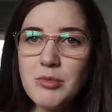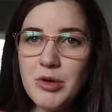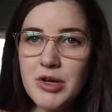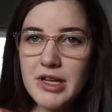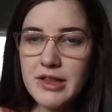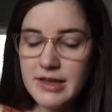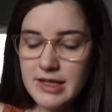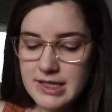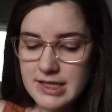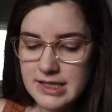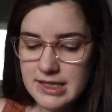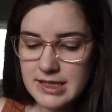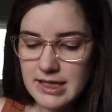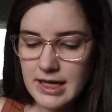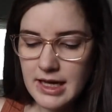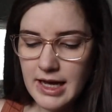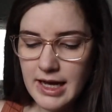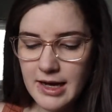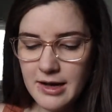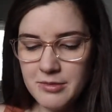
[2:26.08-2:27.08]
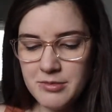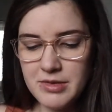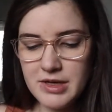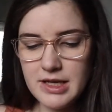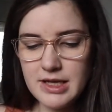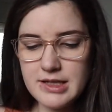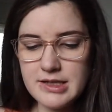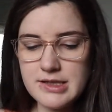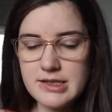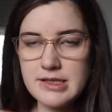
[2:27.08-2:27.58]
put in this
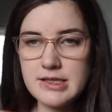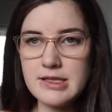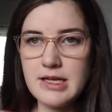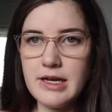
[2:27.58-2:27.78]
is